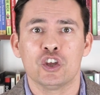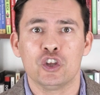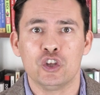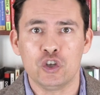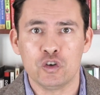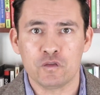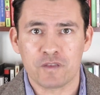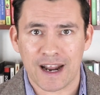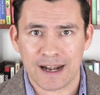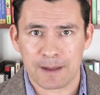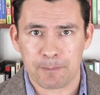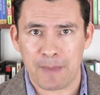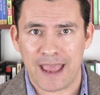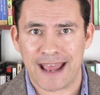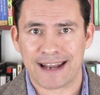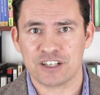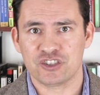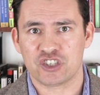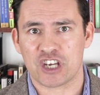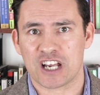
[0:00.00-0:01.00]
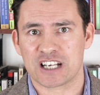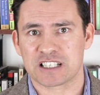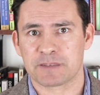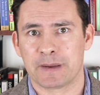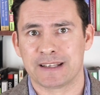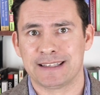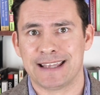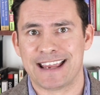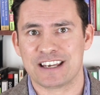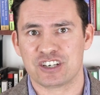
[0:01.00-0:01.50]
You've got to manage
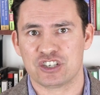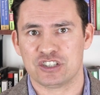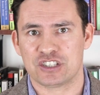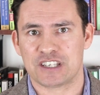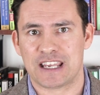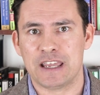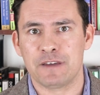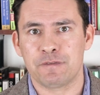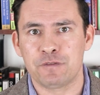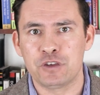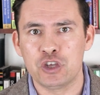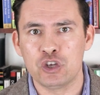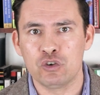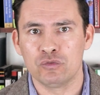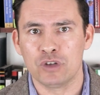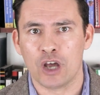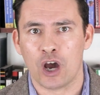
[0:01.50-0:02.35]
expectations. If you